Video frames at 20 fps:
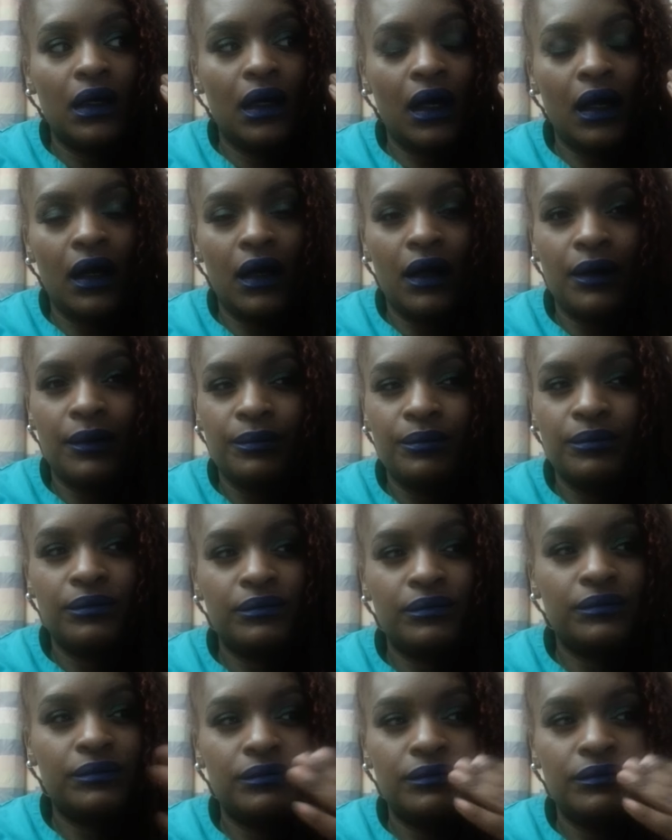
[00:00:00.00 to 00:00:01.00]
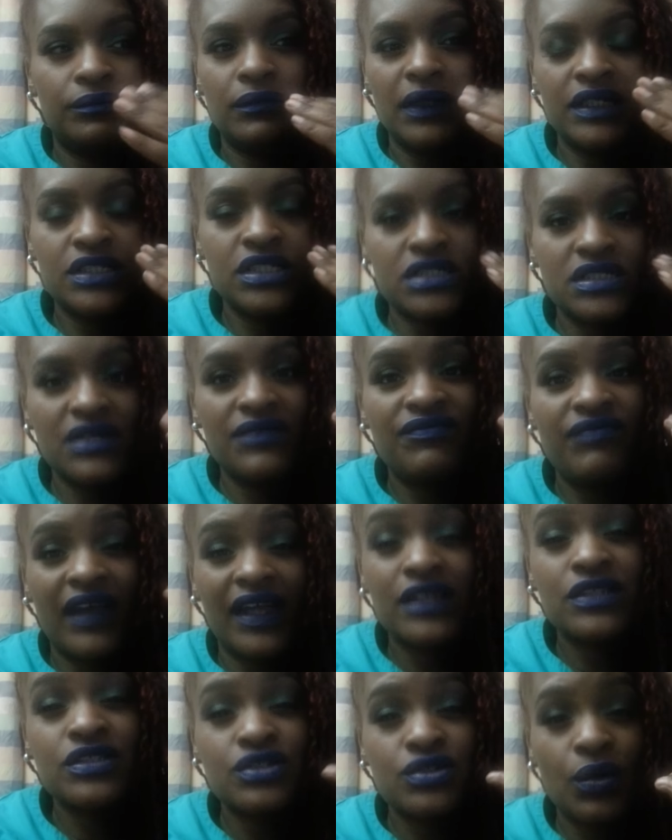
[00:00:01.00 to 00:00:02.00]
Um, it just
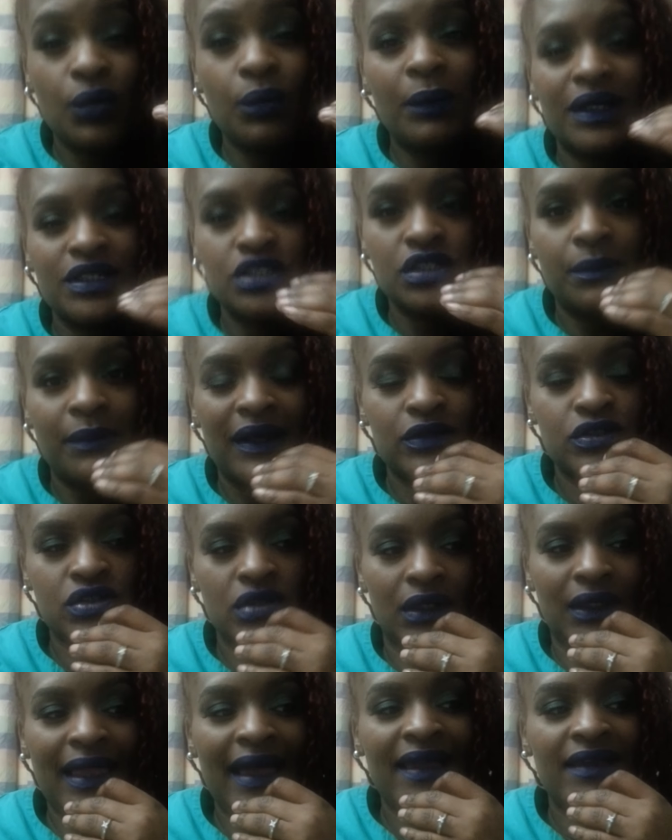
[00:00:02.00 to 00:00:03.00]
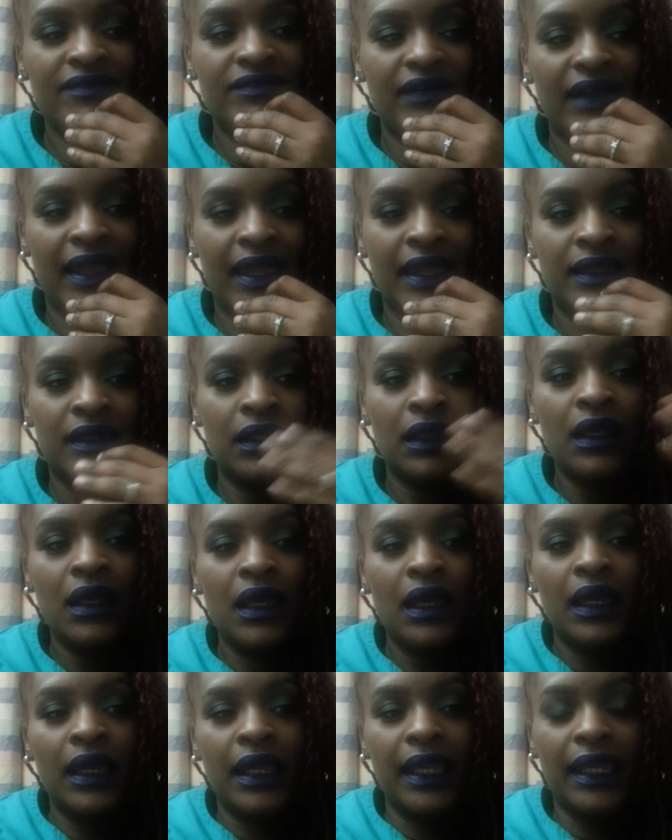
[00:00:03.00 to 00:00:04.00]
affects so much about your life. And
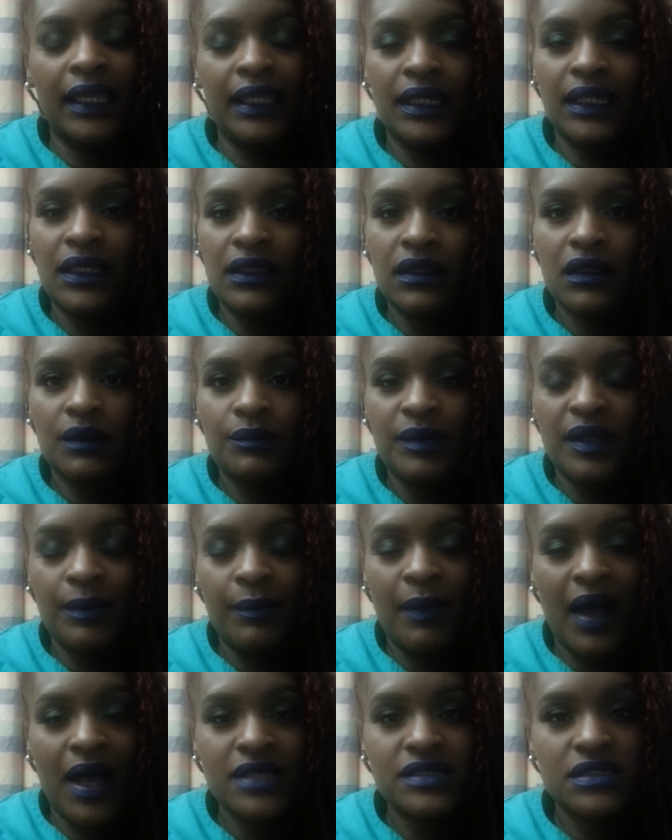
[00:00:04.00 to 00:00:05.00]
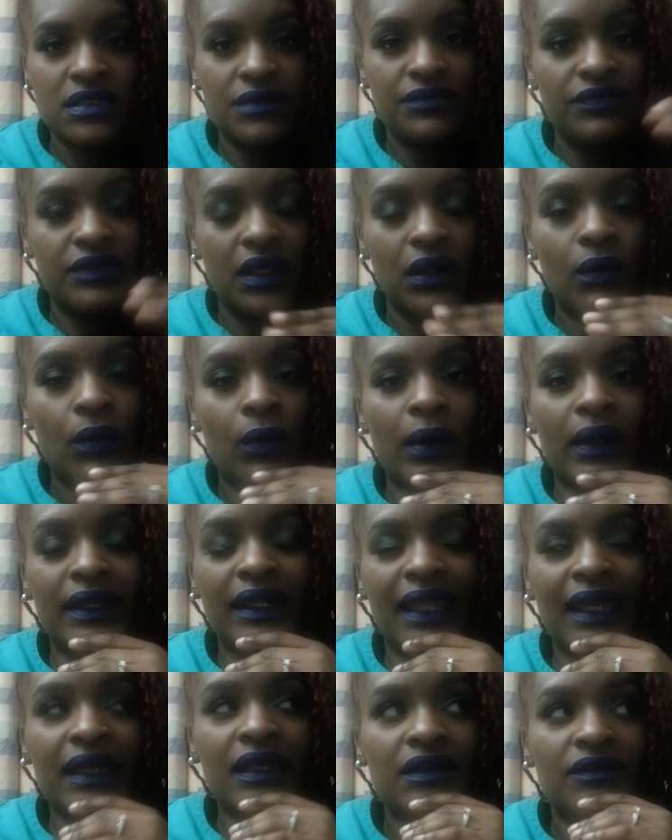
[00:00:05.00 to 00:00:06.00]
it either could be a positive thing or a
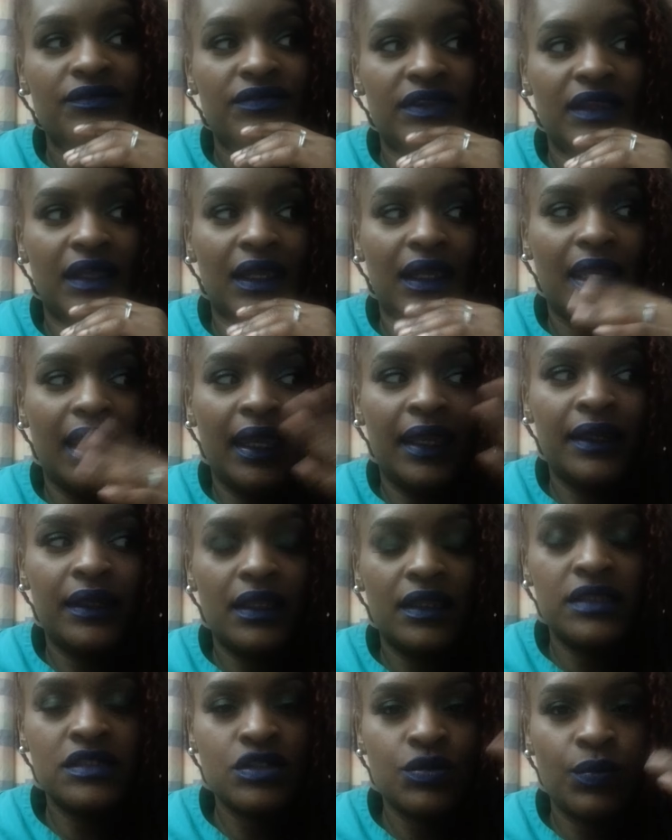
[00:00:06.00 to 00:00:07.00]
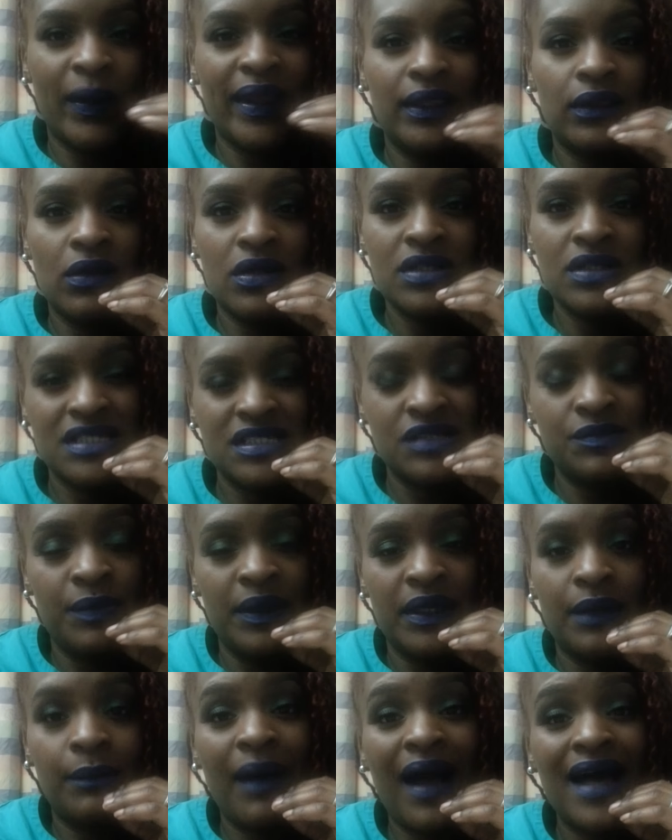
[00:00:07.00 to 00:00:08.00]
negative thing. And this weight loss has
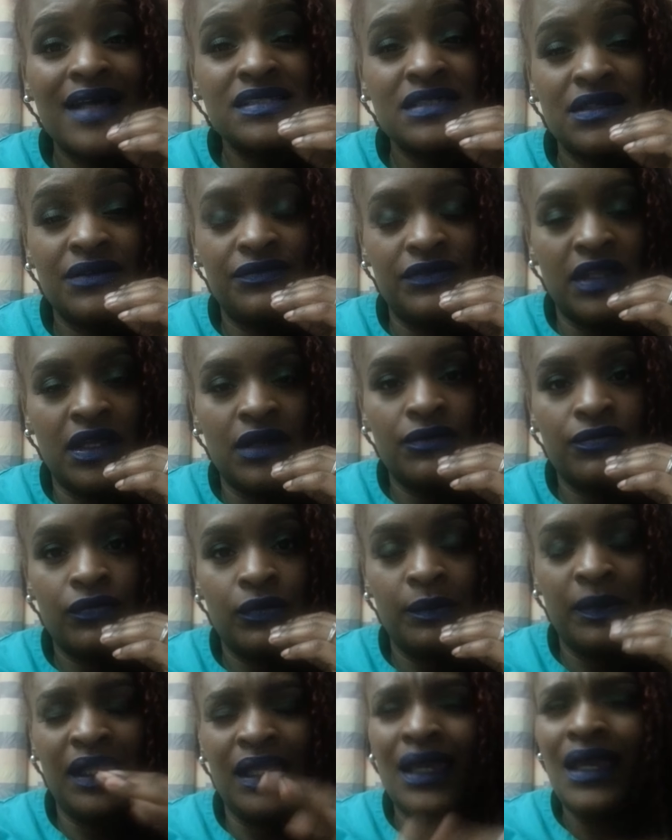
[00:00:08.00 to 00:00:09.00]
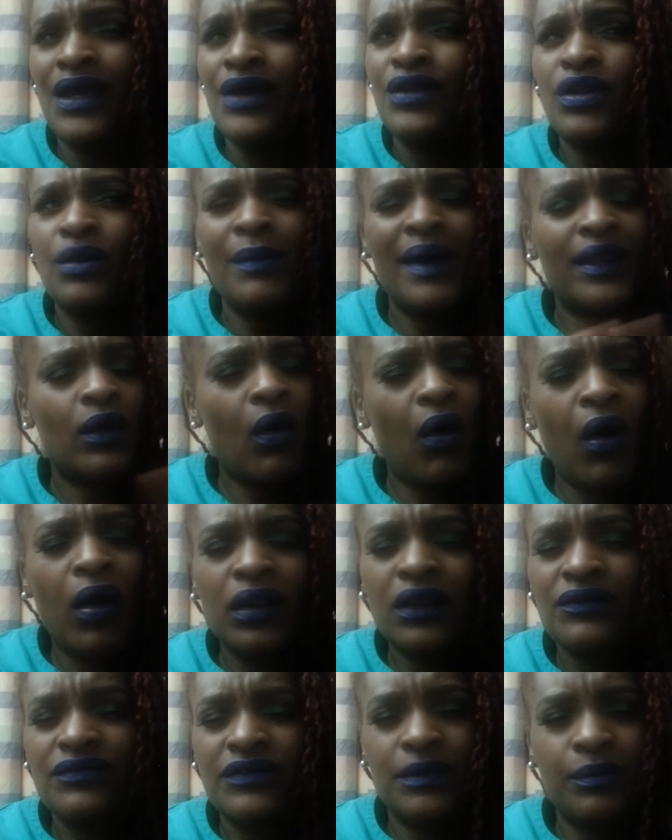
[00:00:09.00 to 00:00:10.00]
been a positive thing for me. No matter
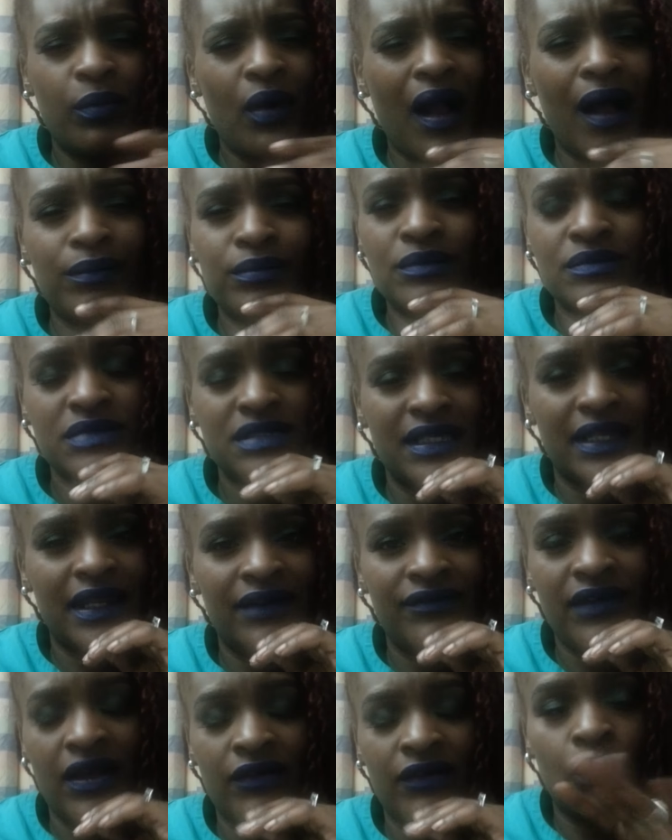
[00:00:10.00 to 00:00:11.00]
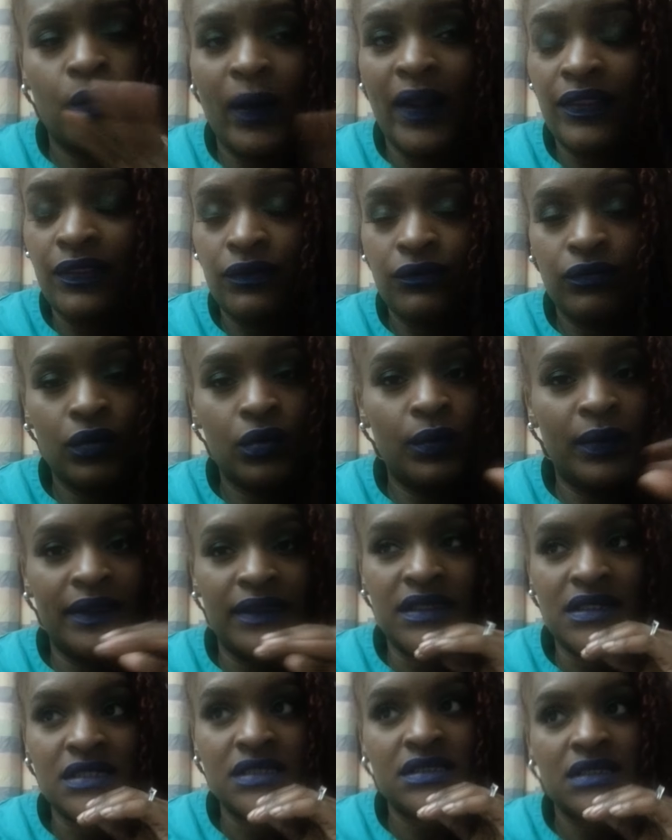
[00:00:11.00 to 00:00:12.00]
all of the problems that I've ever went through
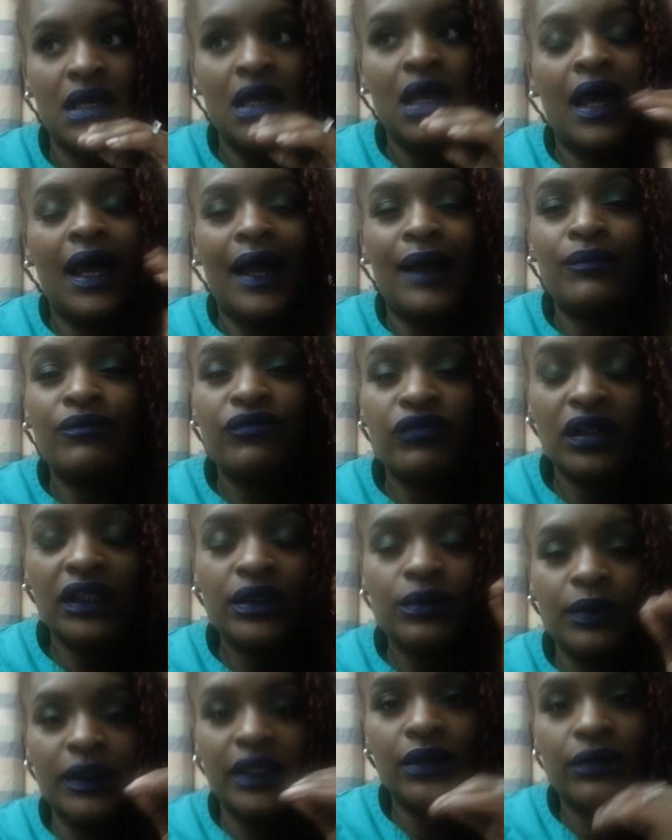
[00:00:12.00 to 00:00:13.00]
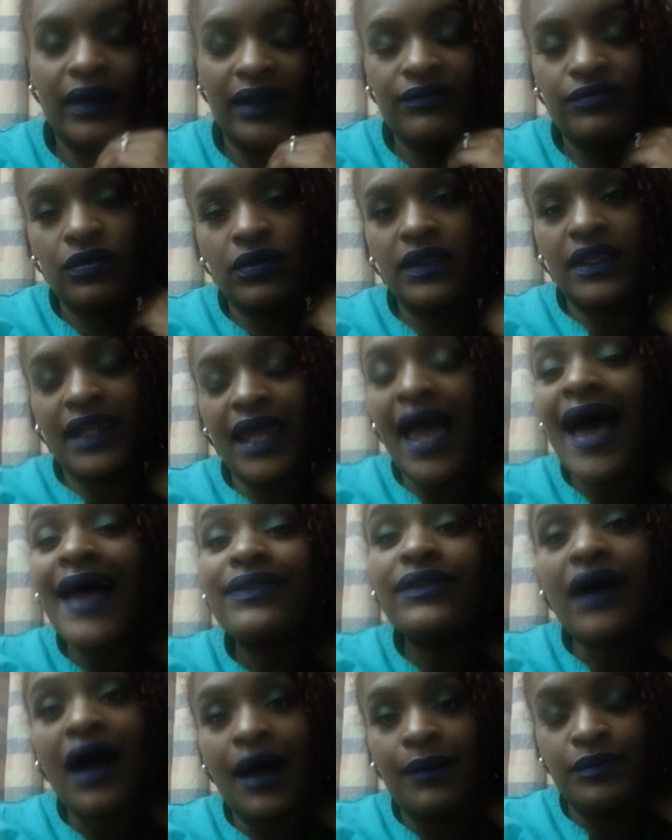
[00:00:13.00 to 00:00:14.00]
with this, I'm really, really grateful that I
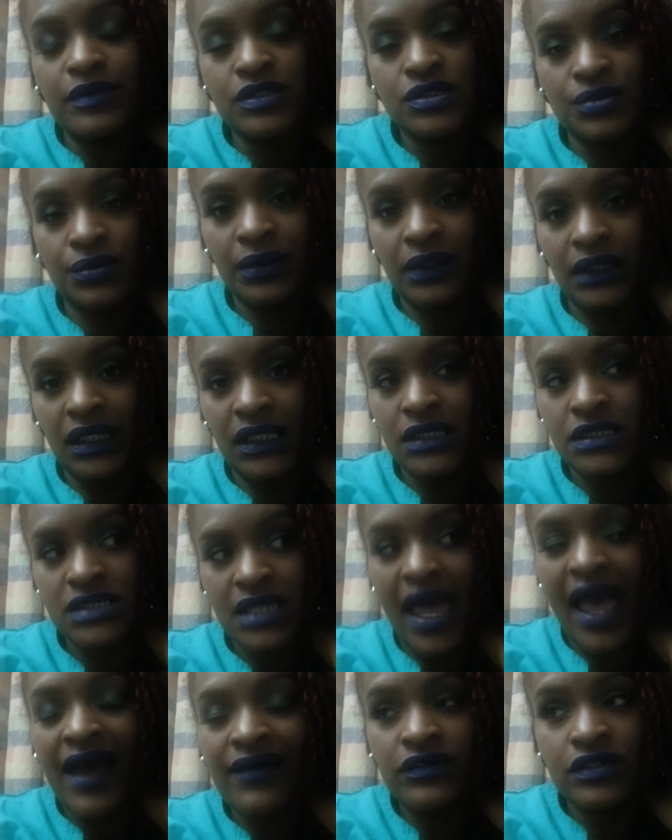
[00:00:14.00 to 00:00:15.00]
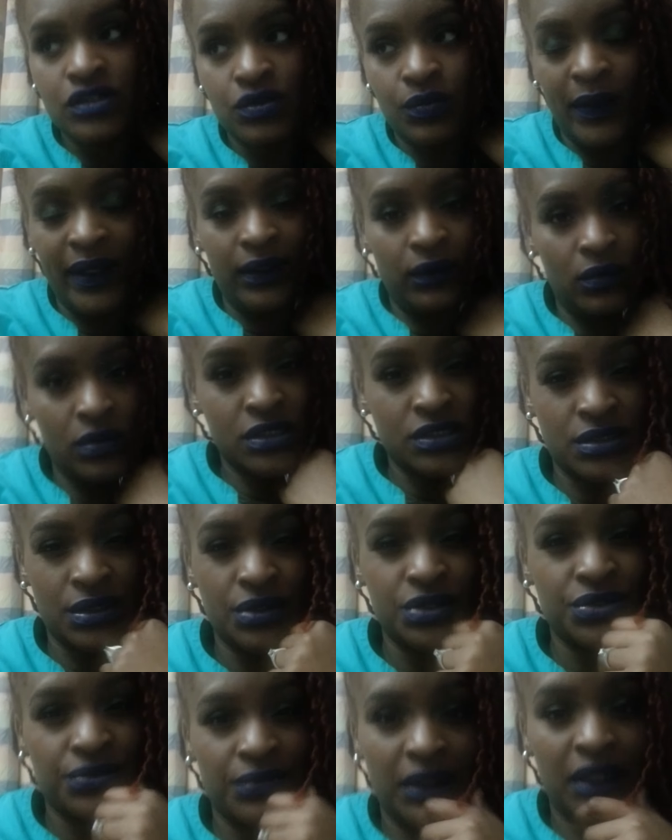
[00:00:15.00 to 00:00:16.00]
had the opportunity to have this weight loss
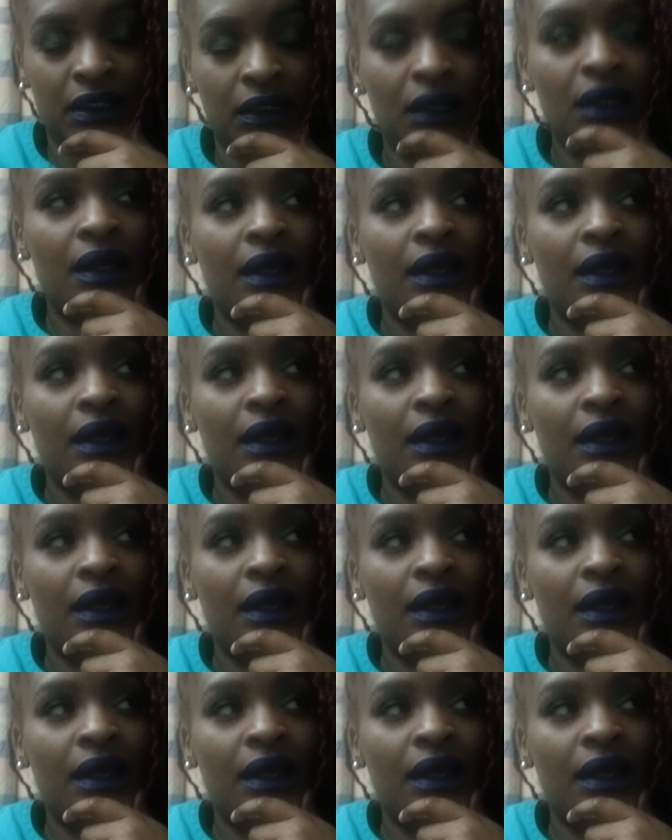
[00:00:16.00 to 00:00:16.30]
surgery.